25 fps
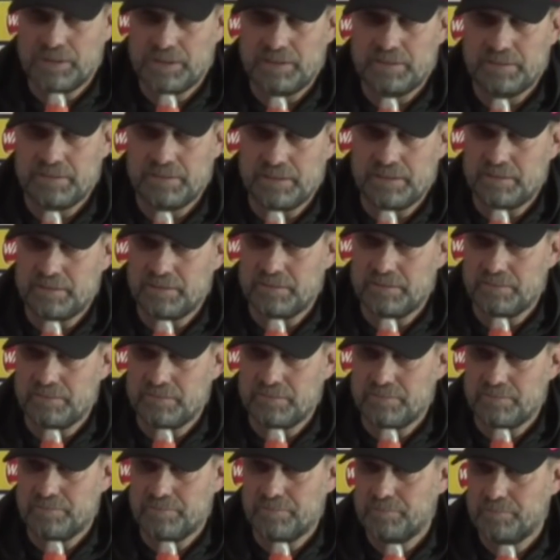and
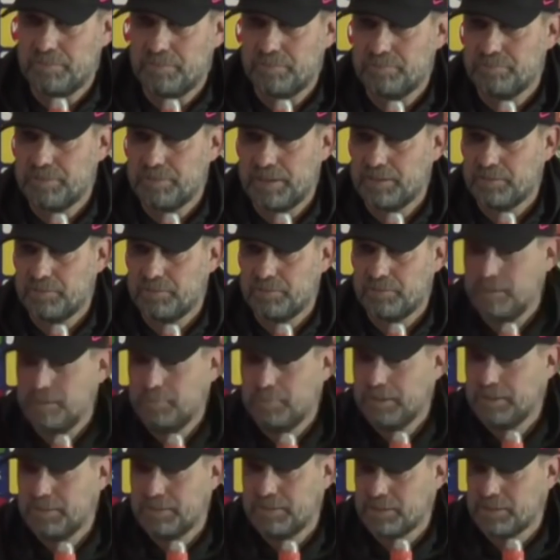find
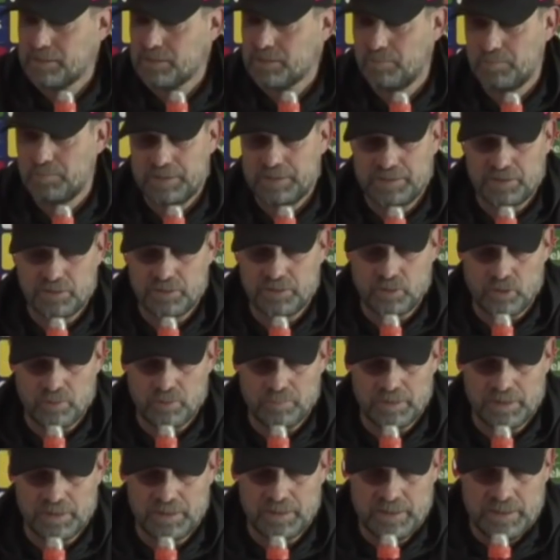agreement. That's completely
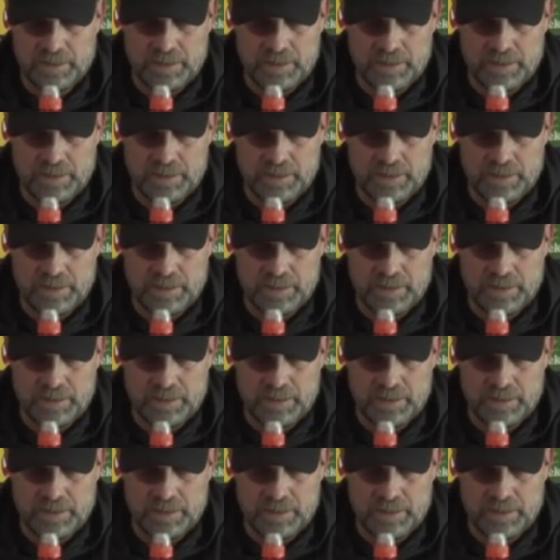normal.